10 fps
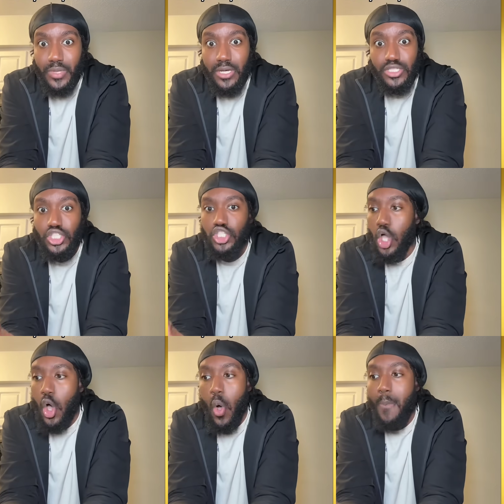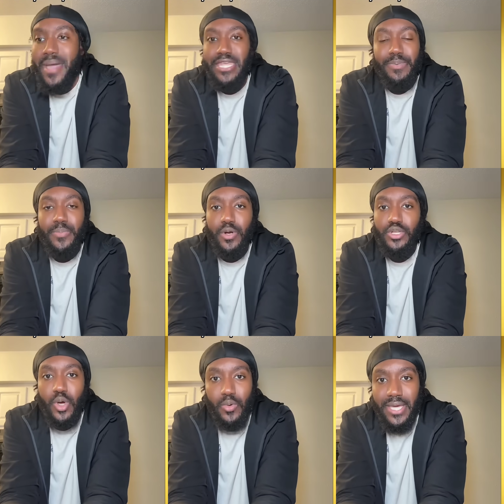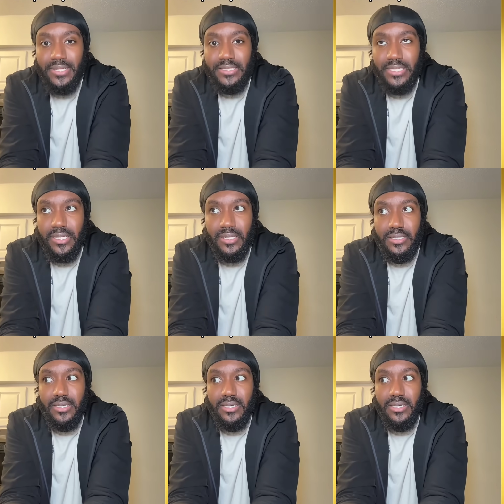So many people are donated to